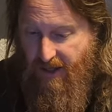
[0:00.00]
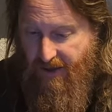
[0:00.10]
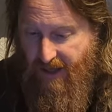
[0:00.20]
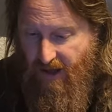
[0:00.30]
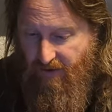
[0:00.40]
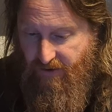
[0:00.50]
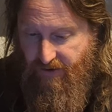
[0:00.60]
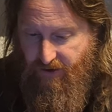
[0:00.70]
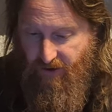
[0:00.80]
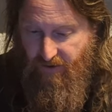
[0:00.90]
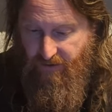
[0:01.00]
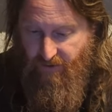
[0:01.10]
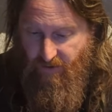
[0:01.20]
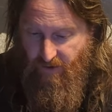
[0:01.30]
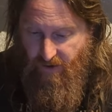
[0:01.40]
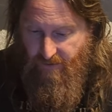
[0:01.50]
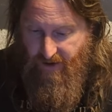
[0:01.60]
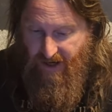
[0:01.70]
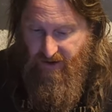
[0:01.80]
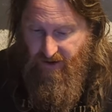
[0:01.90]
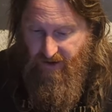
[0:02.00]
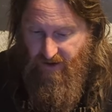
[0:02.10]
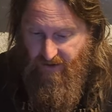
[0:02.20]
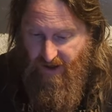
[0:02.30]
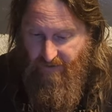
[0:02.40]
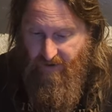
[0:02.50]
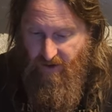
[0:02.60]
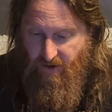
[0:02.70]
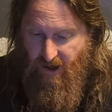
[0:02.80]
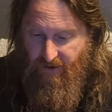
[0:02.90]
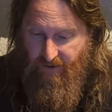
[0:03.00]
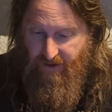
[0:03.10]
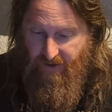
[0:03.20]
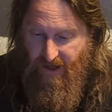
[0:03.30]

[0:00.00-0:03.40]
The elves of La Chouffe were impatient to discover new countries,